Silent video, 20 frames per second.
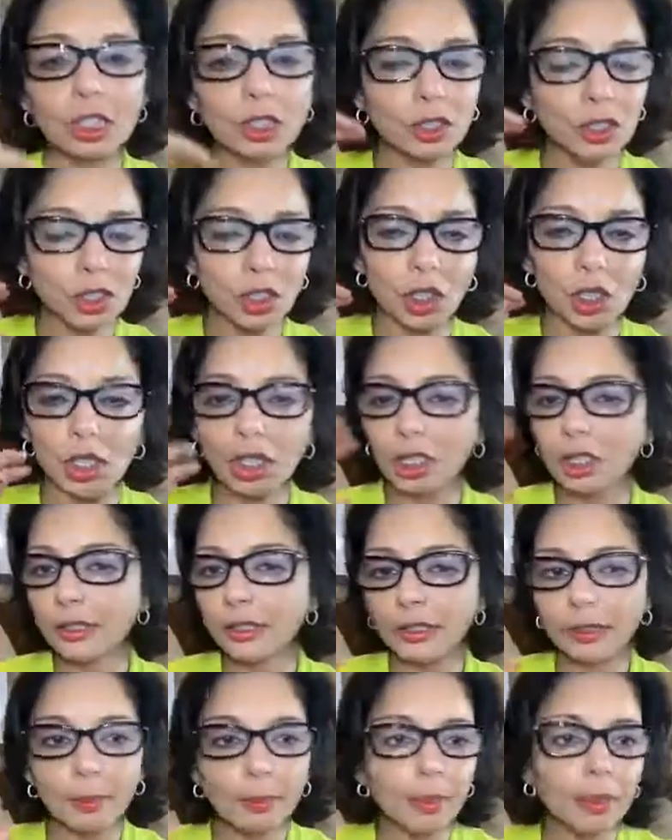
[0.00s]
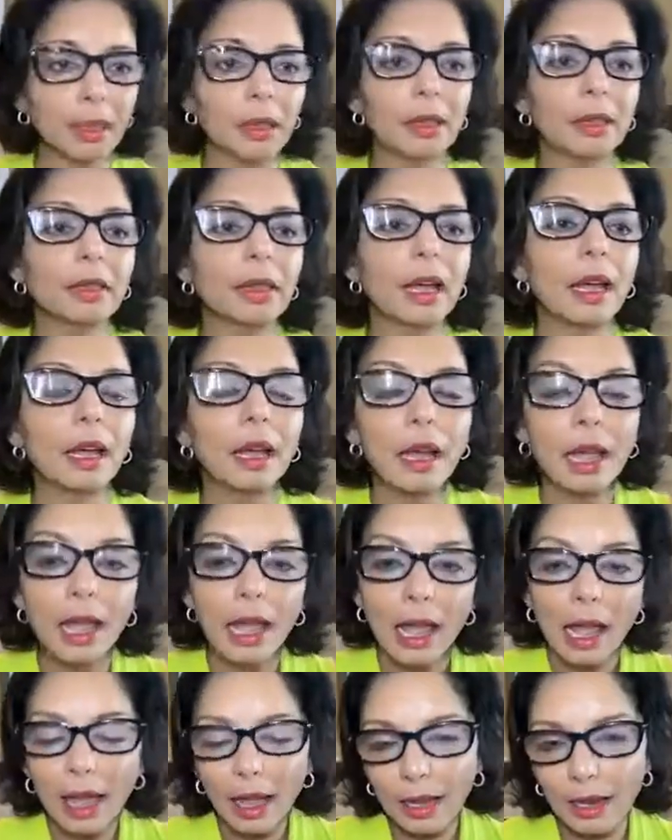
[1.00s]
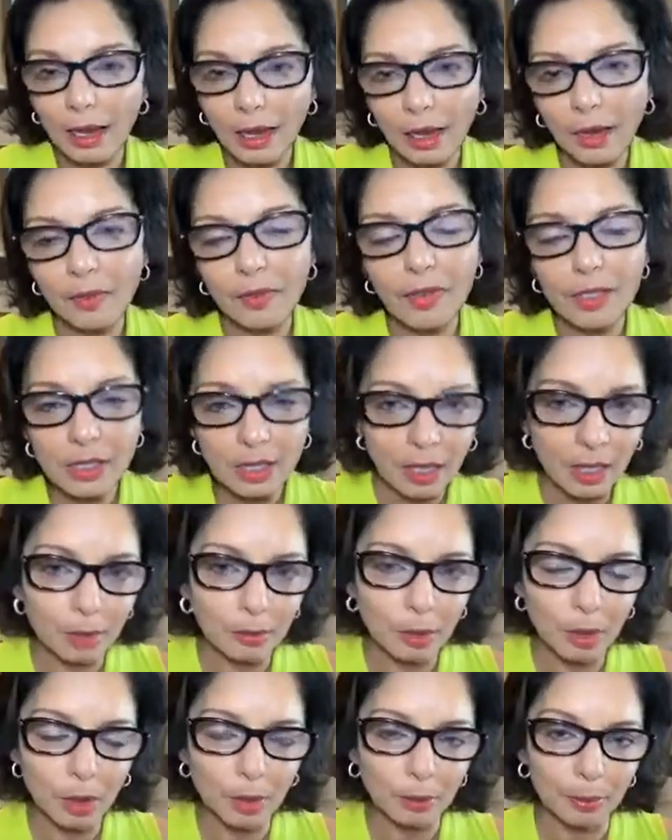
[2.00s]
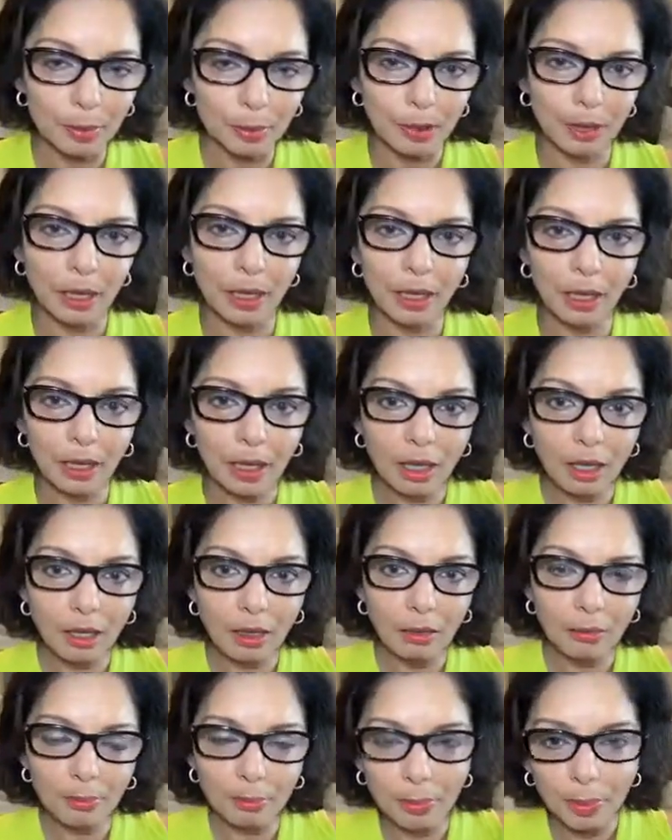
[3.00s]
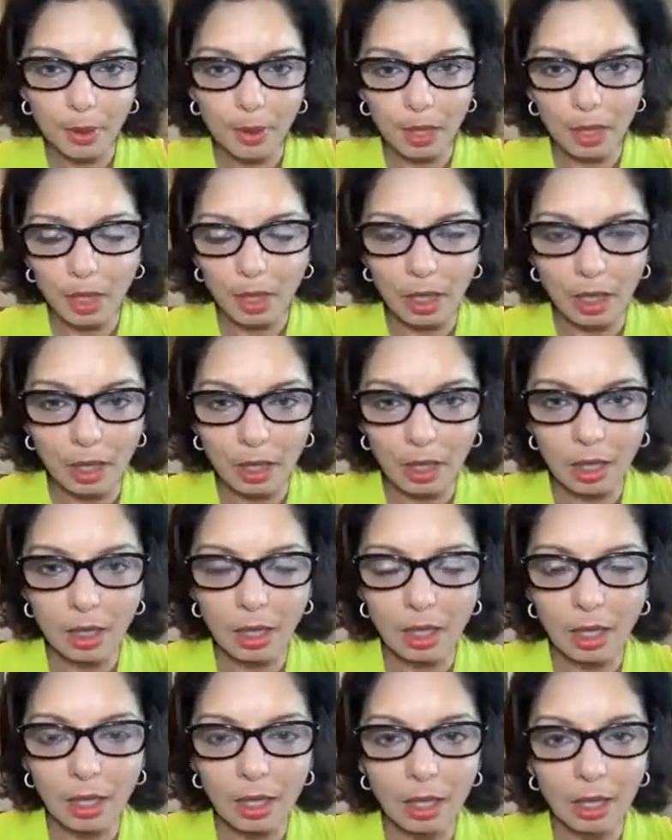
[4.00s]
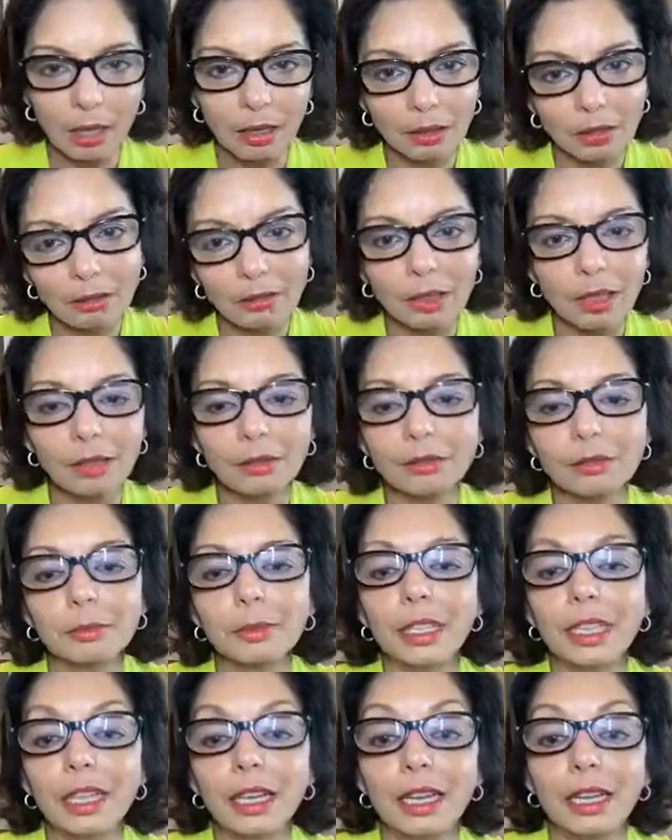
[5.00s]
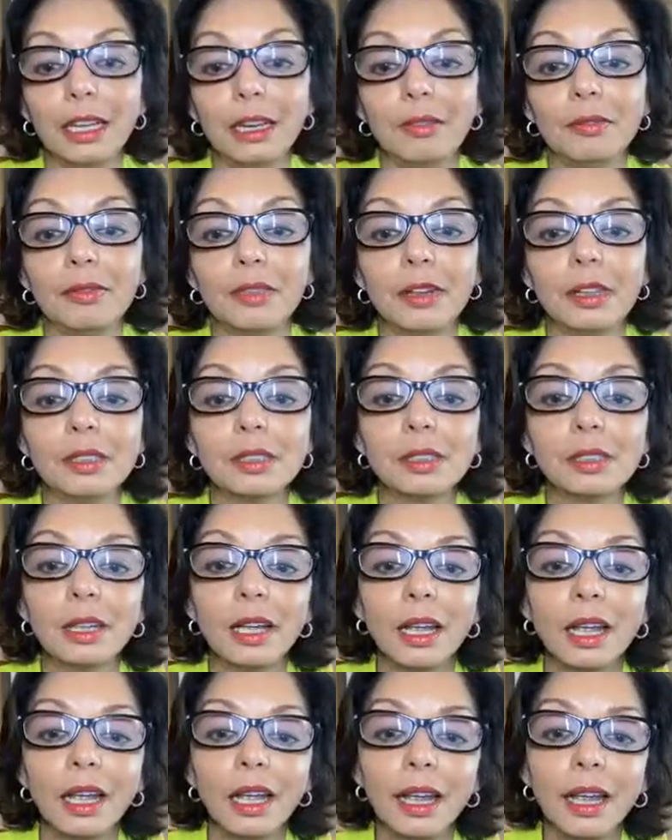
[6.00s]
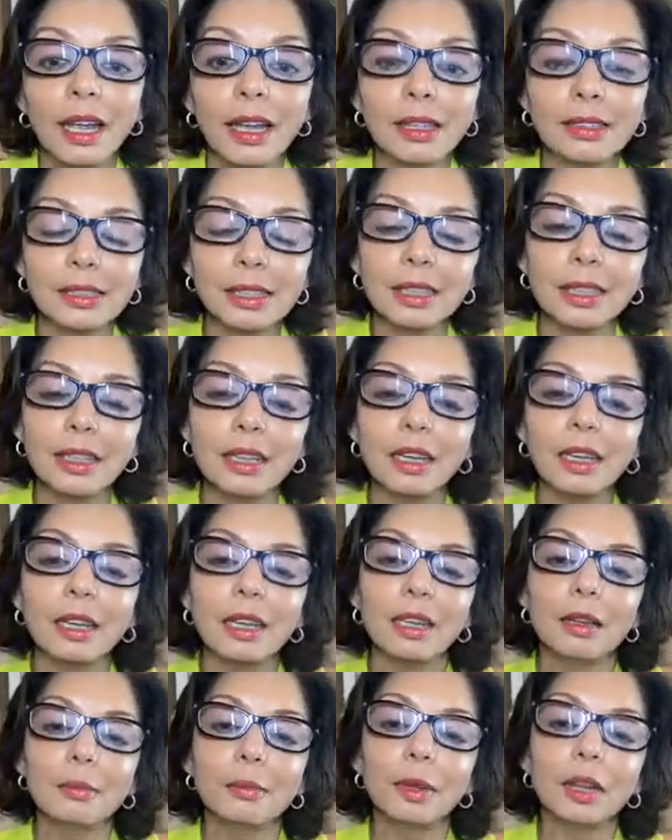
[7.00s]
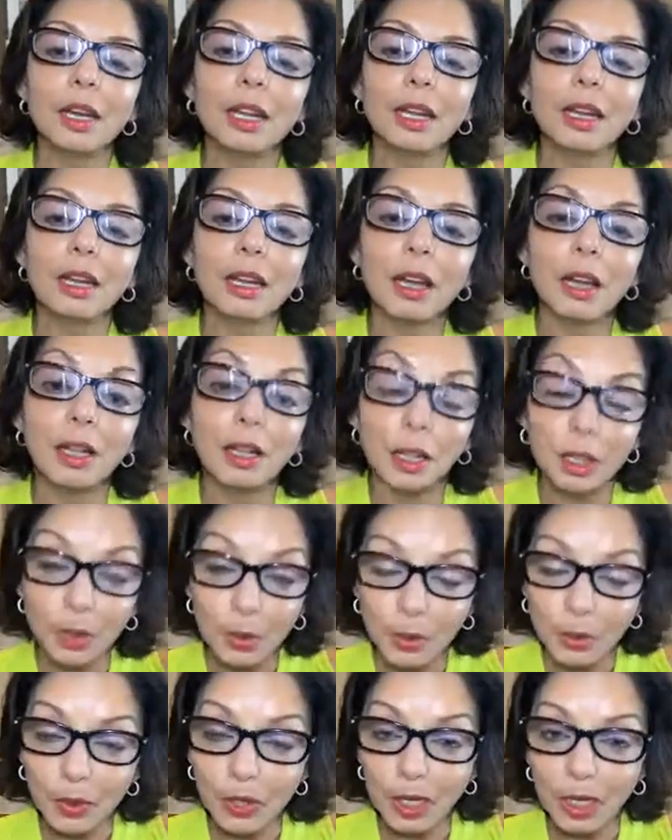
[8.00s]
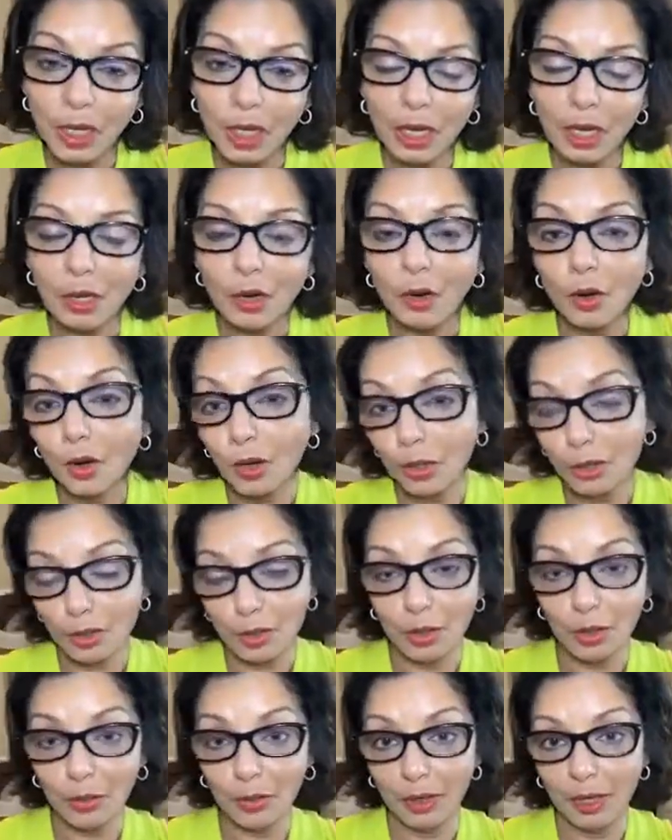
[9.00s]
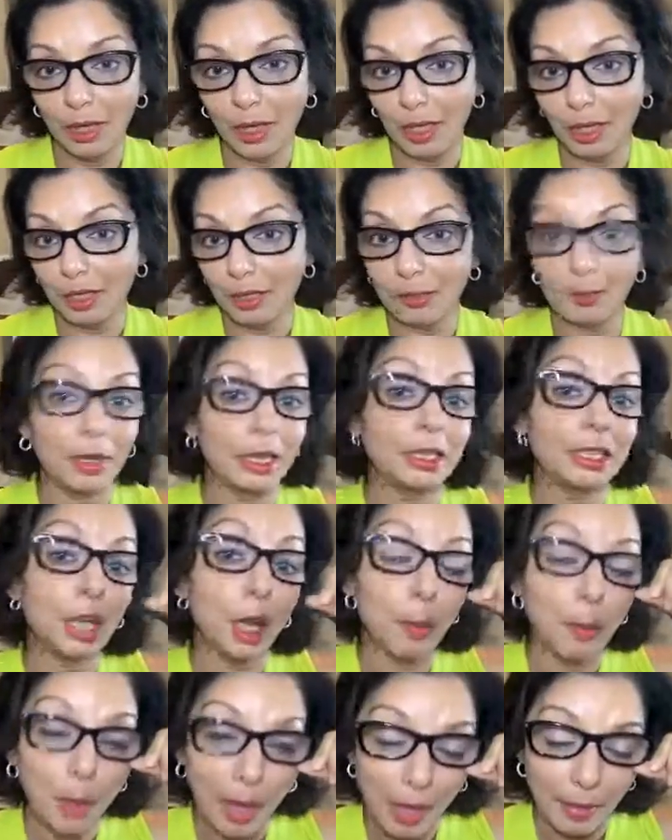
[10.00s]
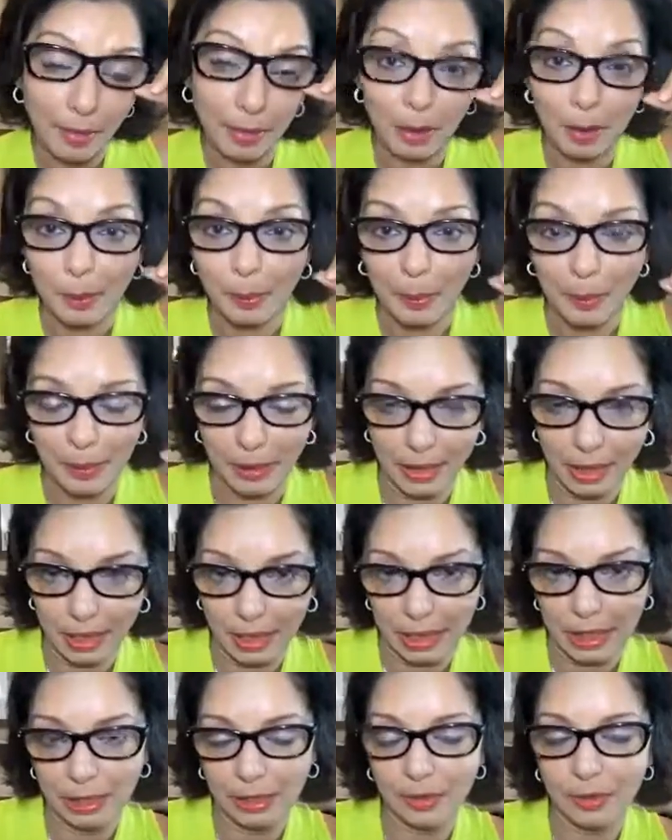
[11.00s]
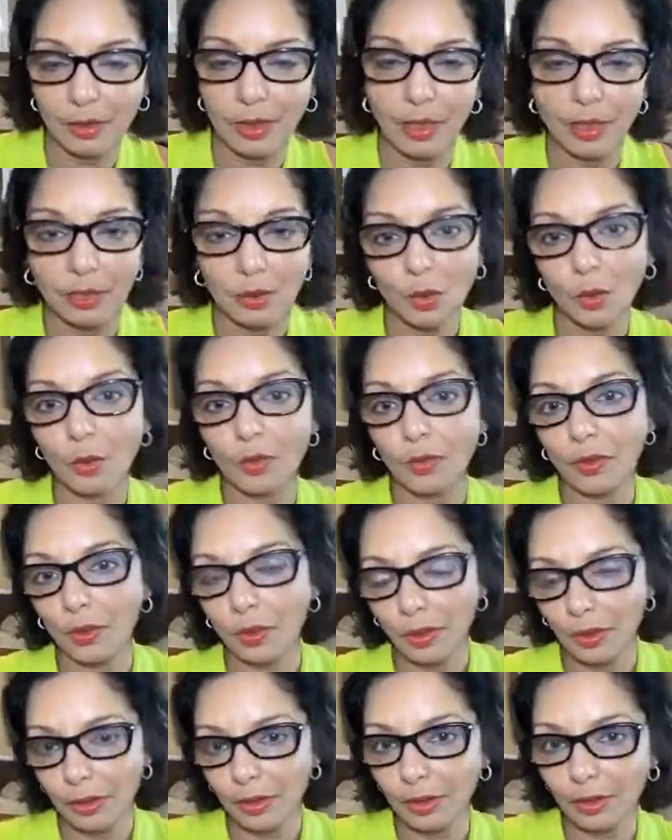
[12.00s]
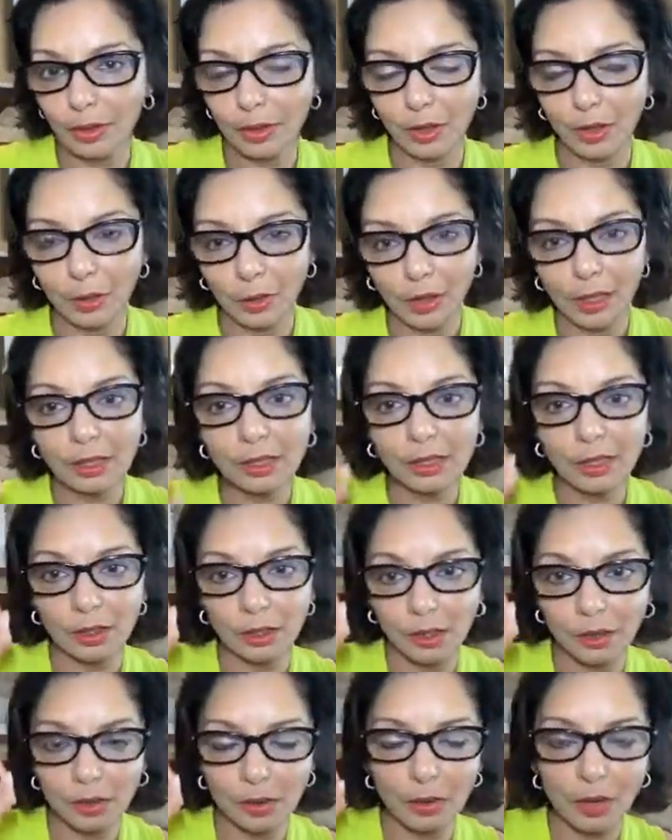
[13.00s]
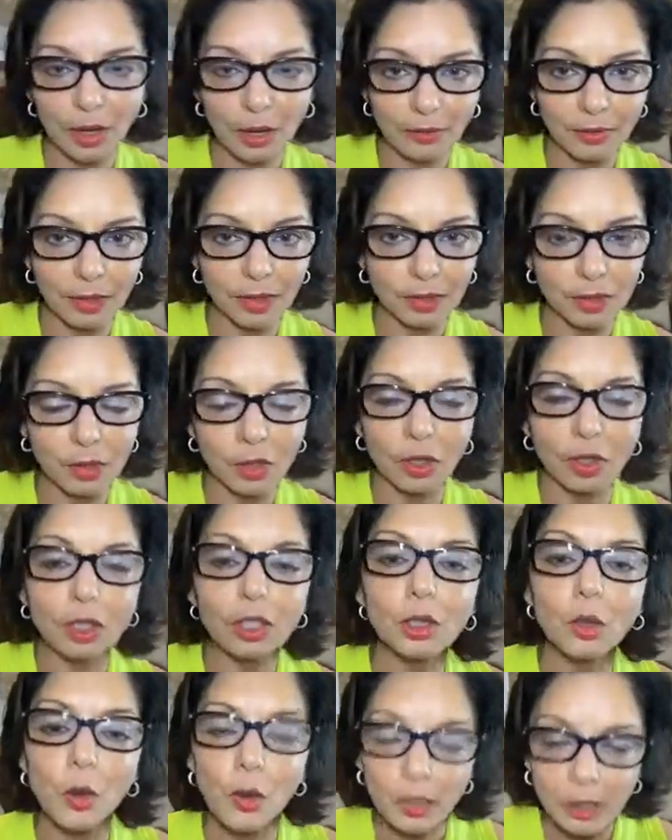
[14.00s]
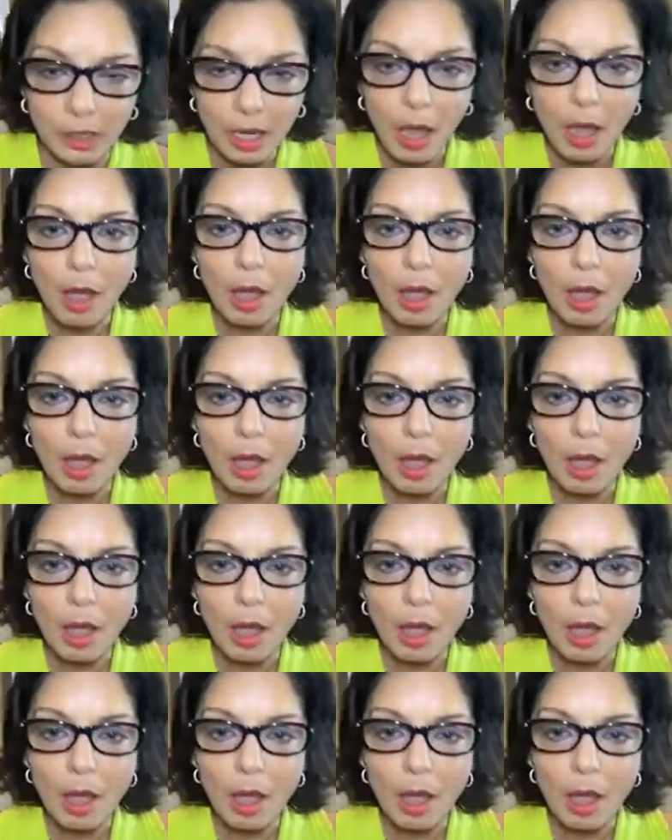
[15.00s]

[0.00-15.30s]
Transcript: or a jar or something like that. And every time you complain, put in, well, for my Canadian friends, hey, Cindy, put in a loonie or a toonie. Depends how bad the complaint is, right? So if you're here in the US that you do have these dollar coins,